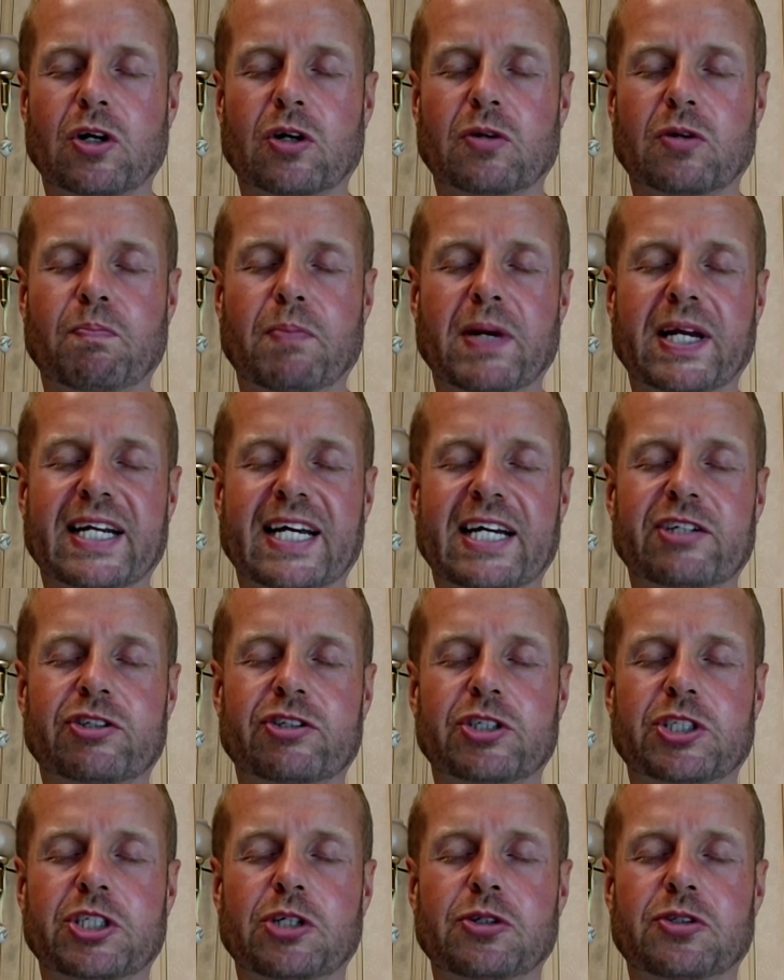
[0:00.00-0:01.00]
could mean
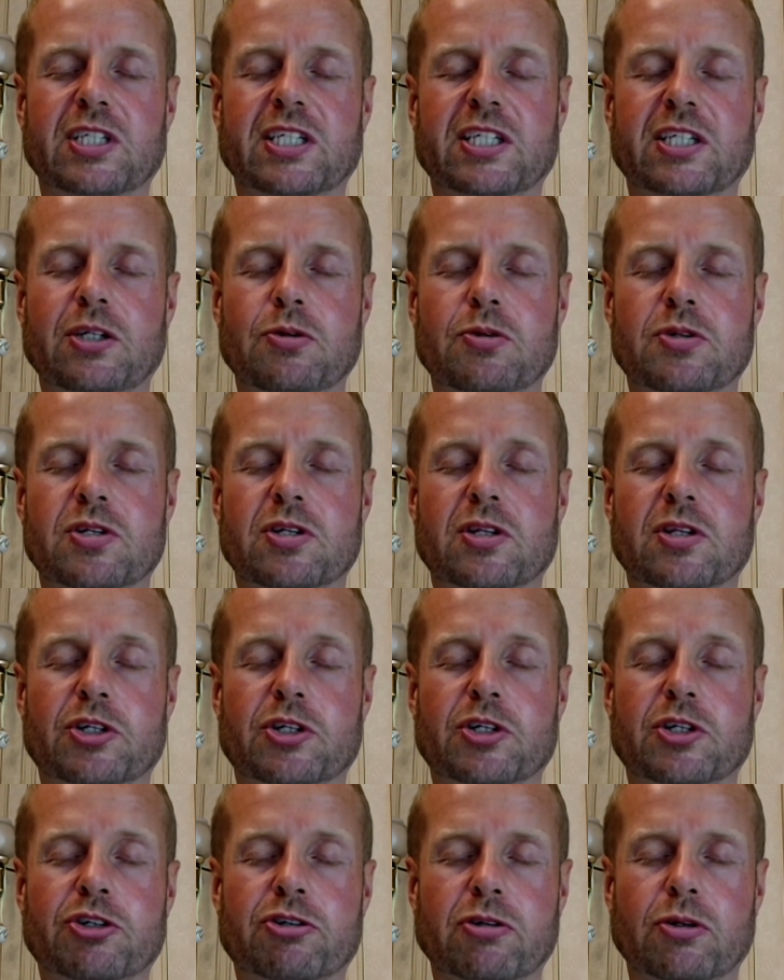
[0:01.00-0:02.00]
introducing you to
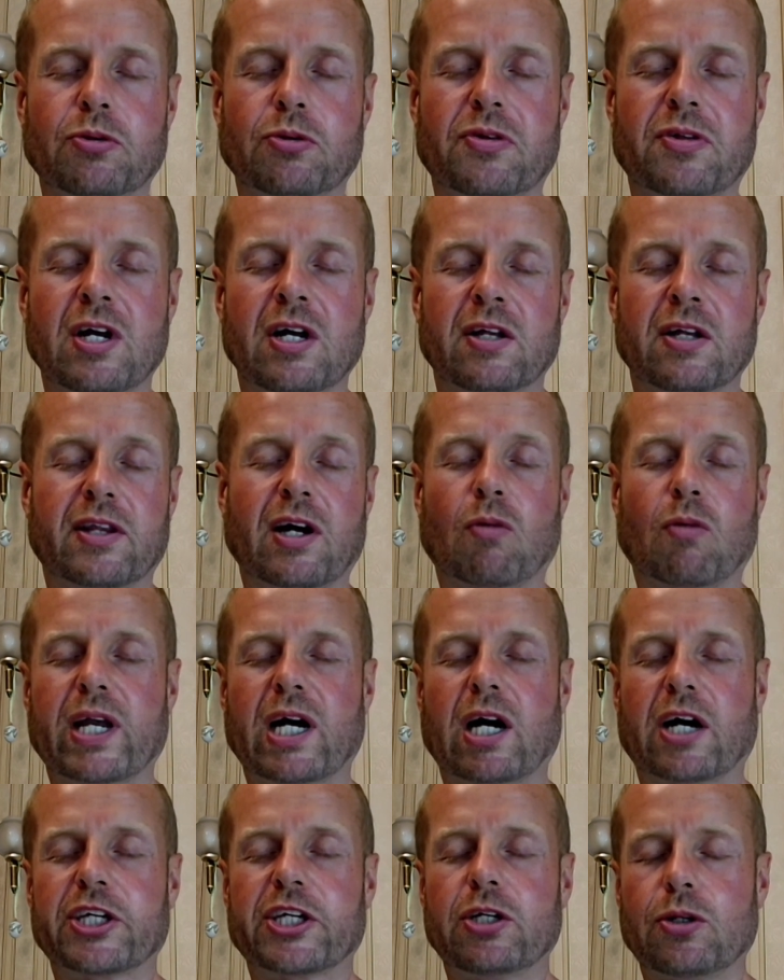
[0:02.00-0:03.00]
the truth that we
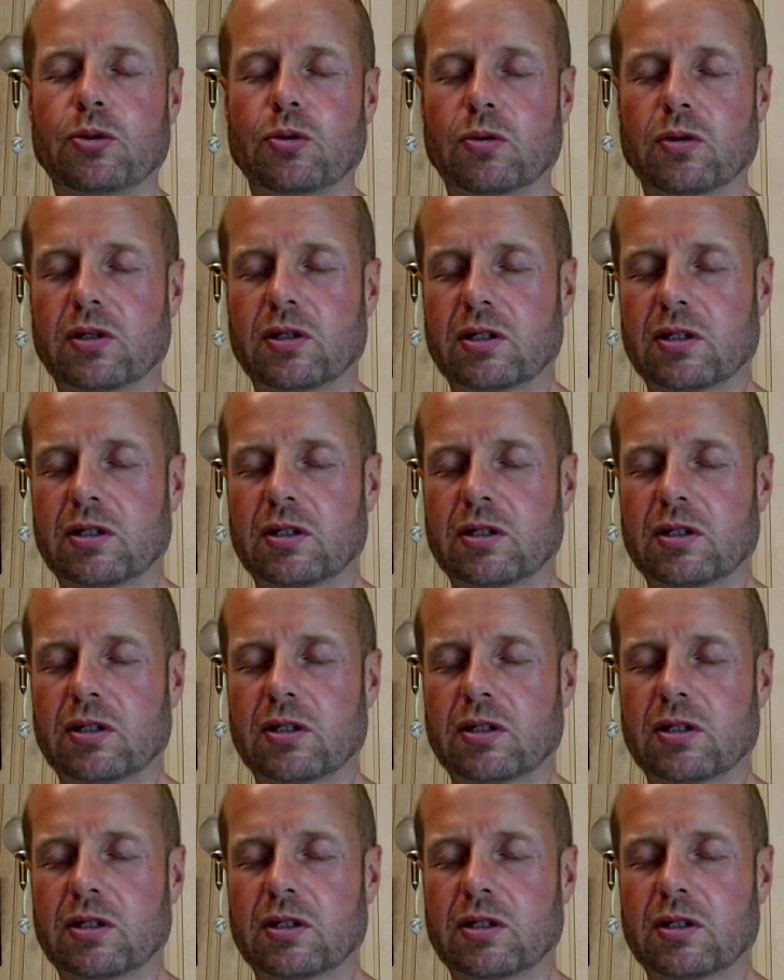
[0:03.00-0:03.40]
are you.